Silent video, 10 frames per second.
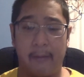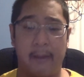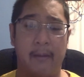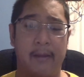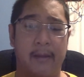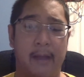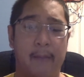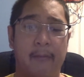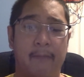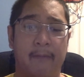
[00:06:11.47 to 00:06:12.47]
my game
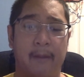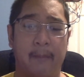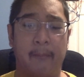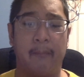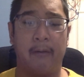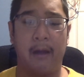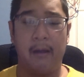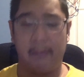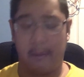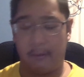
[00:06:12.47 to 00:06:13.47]
development
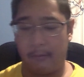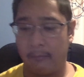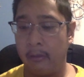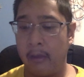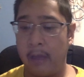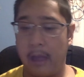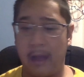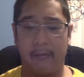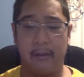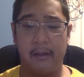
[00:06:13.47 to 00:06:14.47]
process,
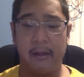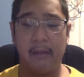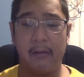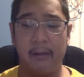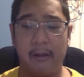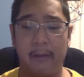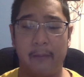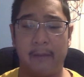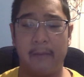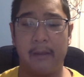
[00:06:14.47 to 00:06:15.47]
as it is a little bit
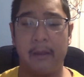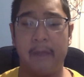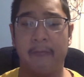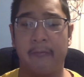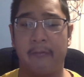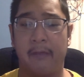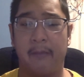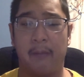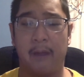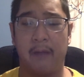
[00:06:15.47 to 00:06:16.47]
of an interesting
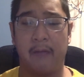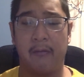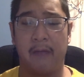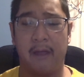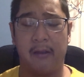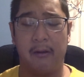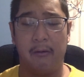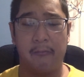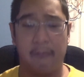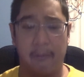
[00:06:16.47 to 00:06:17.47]
process that I go
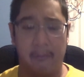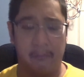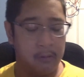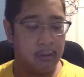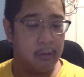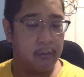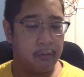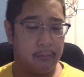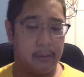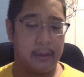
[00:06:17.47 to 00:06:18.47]
through
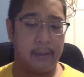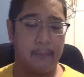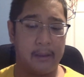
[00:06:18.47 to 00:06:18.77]
to make it my